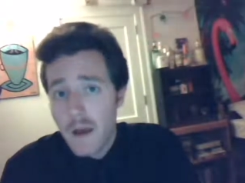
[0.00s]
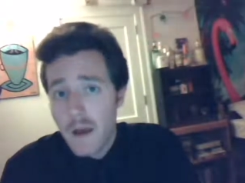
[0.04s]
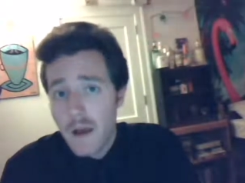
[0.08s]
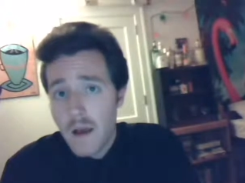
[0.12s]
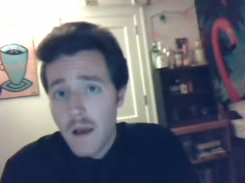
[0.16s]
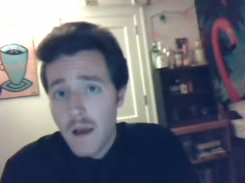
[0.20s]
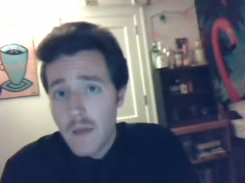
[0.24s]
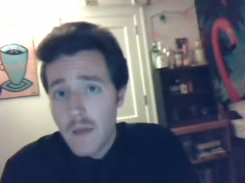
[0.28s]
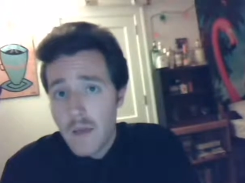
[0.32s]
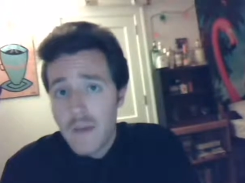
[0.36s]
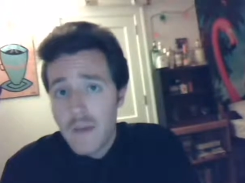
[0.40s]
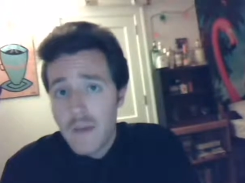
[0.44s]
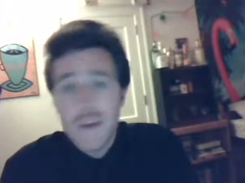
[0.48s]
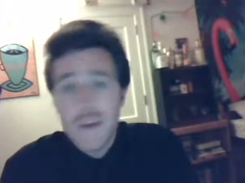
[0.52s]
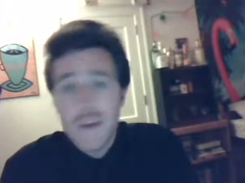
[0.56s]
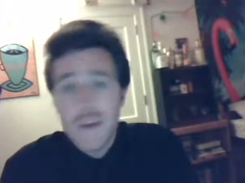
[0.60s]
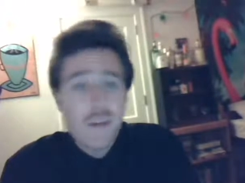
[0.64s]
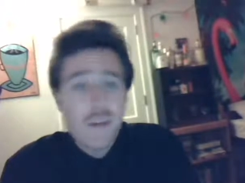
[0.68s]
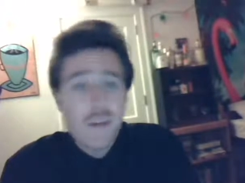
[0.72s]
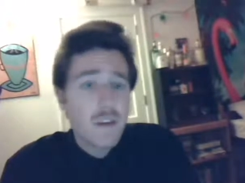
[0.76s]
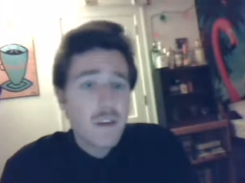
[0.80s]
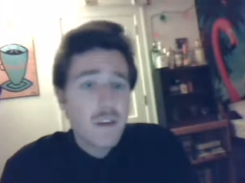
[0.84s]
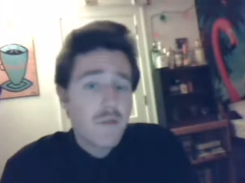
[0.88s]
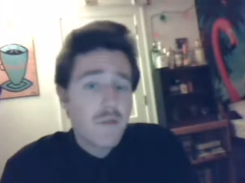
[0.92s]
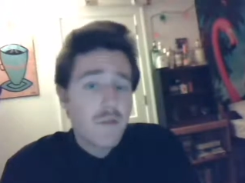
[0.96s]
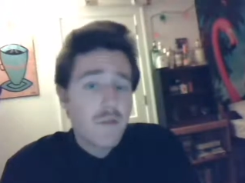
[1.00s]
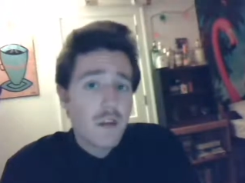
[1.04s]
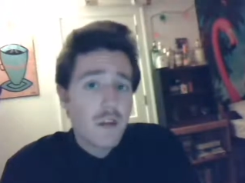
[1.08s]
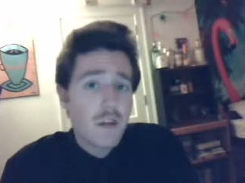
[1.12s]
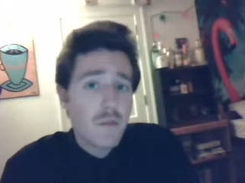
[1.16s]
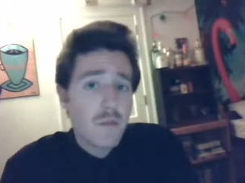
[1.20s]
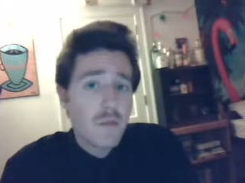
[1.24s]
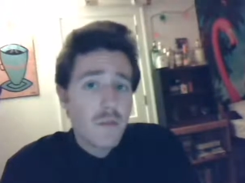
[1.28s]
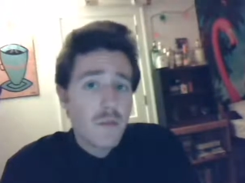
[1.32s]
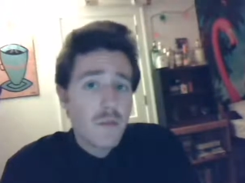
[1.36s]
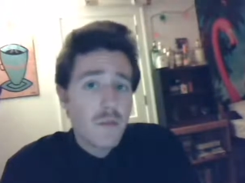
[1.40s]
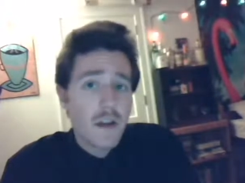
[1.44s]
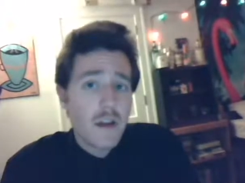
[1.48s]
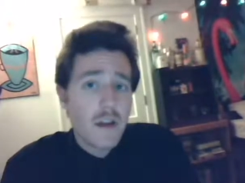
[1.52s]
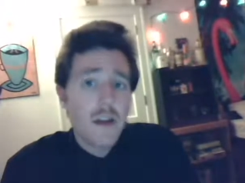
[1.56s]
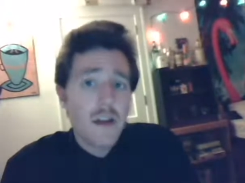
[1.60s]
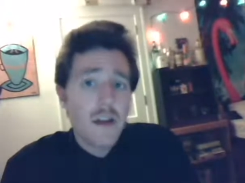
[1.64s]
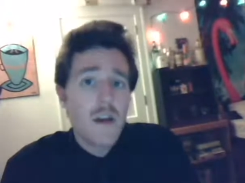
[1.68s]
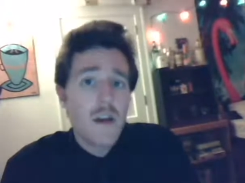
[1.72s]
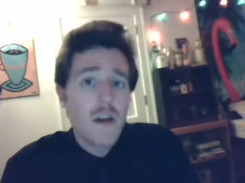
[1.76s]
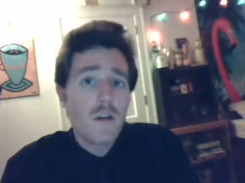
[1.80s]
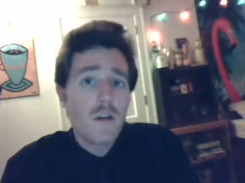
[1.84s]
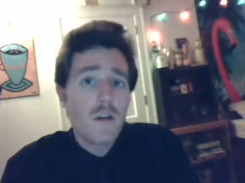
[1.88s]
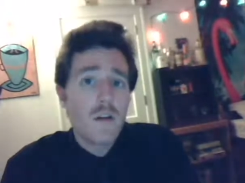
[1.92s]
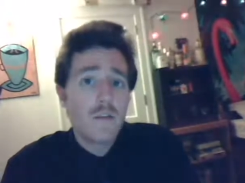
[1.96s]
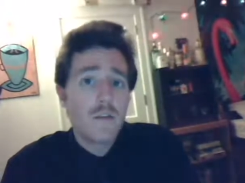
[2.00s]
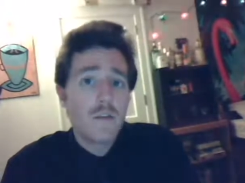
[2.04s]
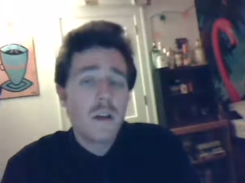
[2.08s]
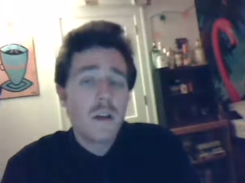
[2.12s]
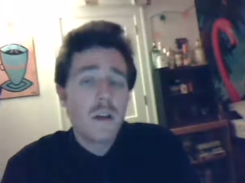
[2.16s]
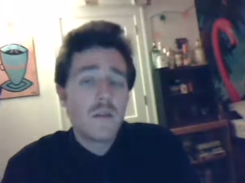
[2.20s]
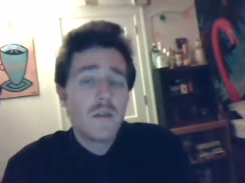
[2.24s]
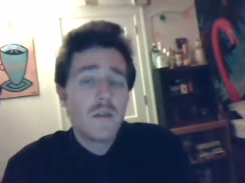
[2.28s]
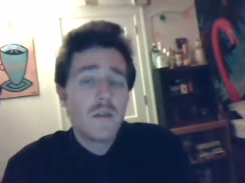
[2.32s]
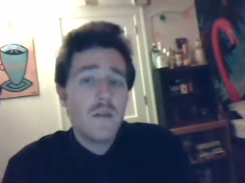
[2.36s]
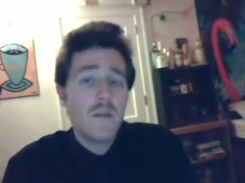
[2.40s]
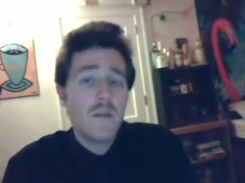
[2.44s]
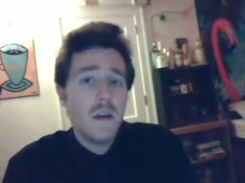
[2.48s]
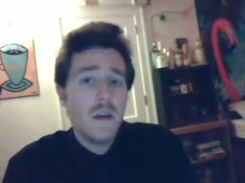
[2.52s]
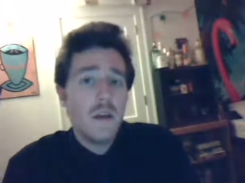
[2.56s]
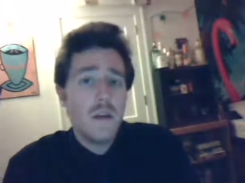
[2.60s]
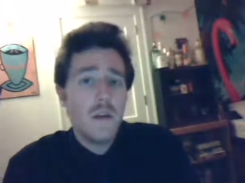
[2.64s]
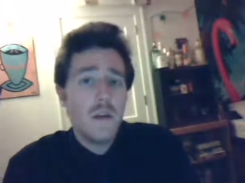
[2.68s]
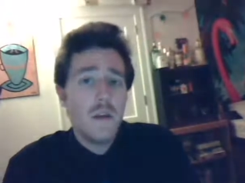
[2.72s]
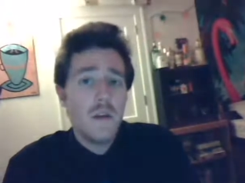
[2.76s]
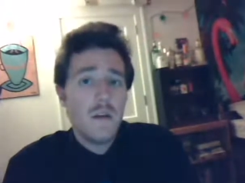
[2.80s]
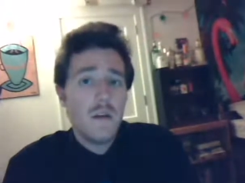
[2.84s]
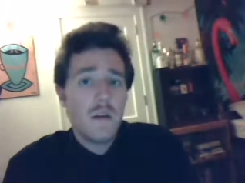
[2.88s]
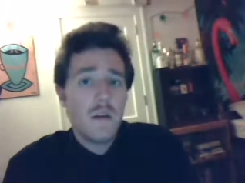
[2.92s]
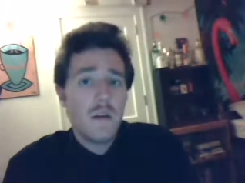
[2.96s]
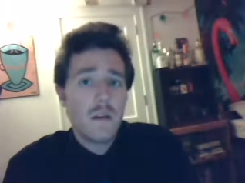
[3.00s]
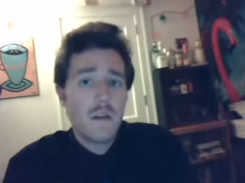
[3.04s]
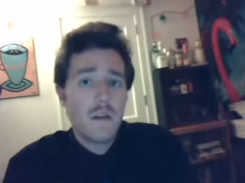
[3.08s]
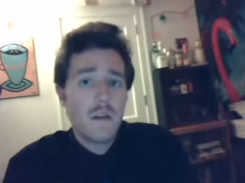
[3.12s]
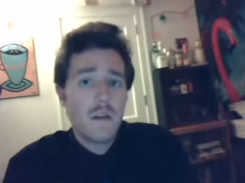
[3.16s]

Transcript: I think it's an interesting point. I don't know if it could be,